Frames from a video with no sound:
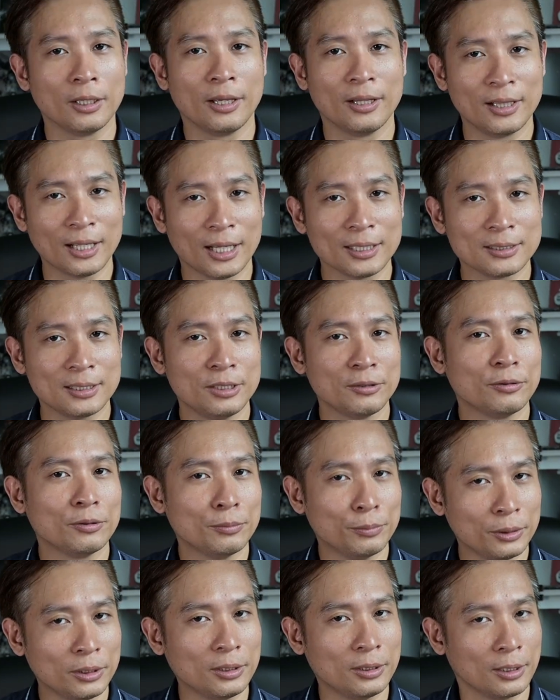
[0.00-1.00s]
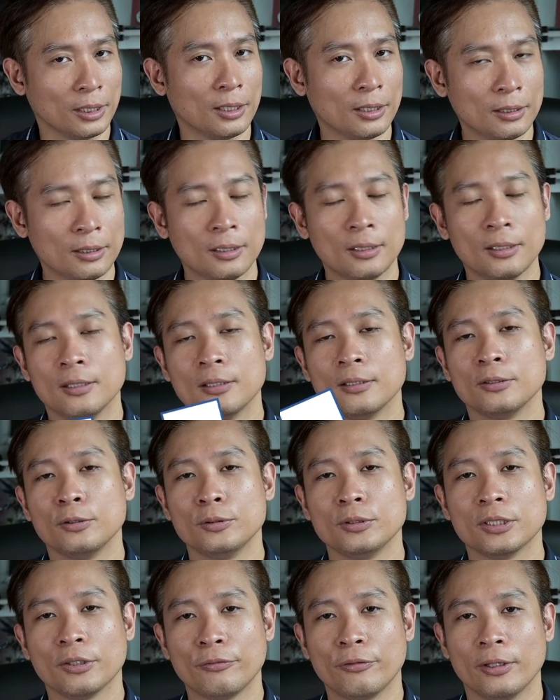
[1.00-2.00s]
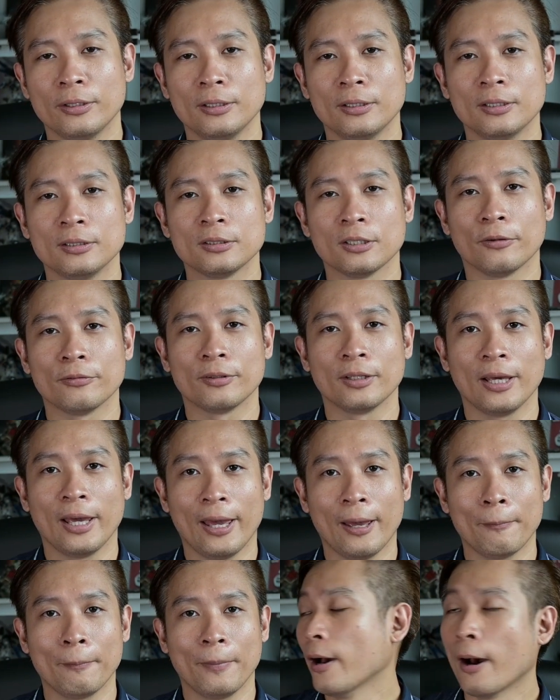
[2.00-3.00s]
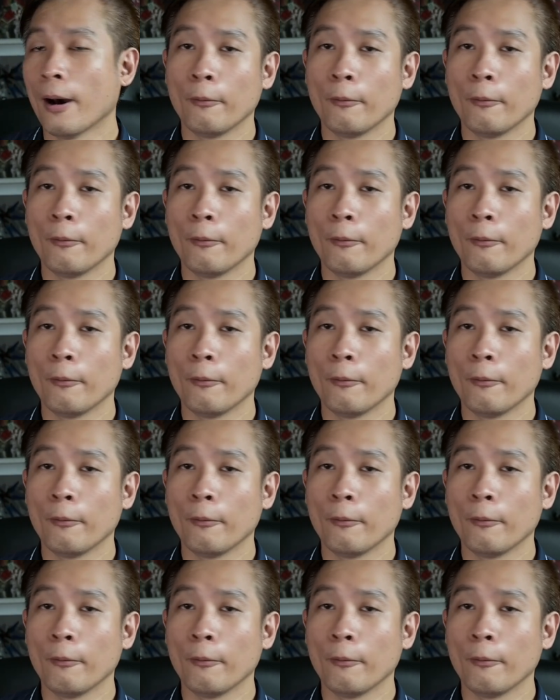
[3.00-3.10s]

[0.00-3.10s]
And lastly would be the user friendliness of the app.